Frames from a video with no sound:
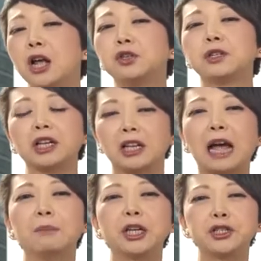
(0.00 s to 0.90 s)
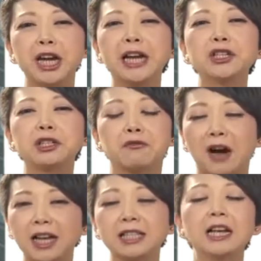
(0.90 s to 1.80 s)
to the climate change
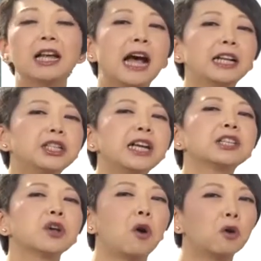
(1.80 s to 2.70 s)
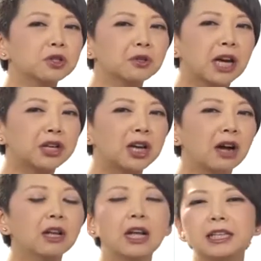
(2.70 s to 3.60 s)
fight, and she has also touched
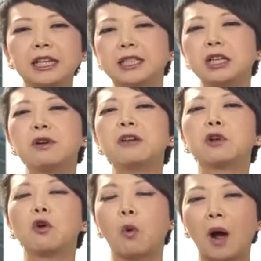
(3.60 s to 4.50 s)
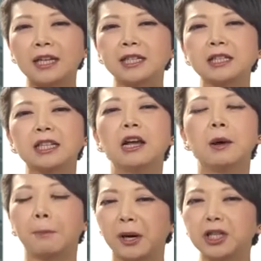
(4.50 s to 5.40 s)
on the Syrian crisis,
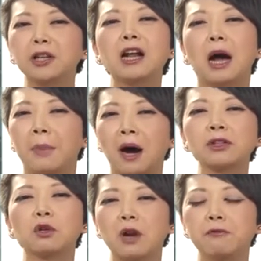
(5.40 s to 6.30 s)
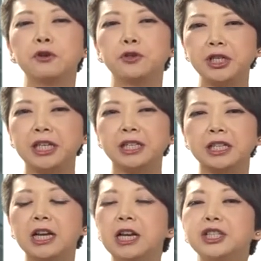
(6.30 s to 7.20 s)
particularly about the refugees.
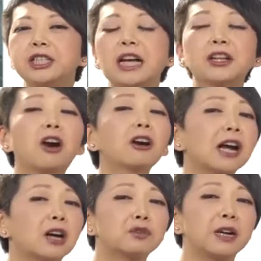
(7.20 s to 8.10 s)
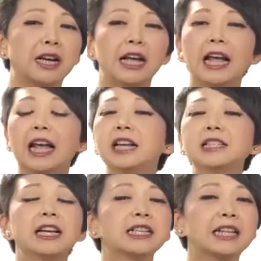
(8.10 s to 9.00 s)
She said her country is
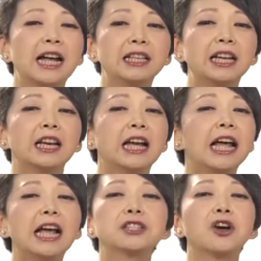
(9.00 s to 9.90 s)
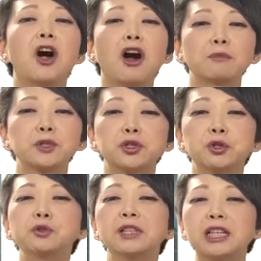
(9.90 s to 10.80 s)
extending its arms
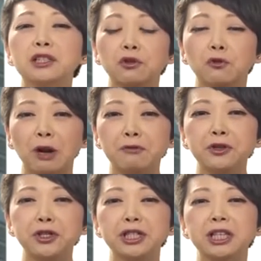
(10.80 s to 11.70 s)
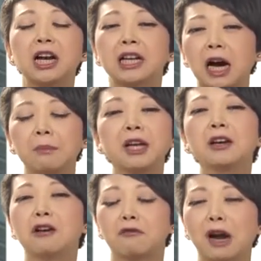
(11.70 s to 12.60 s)
to these refugees coming
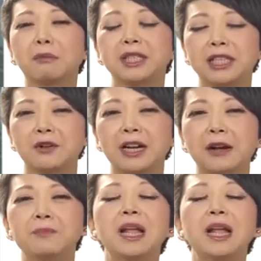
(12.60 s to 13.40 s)
from Syria.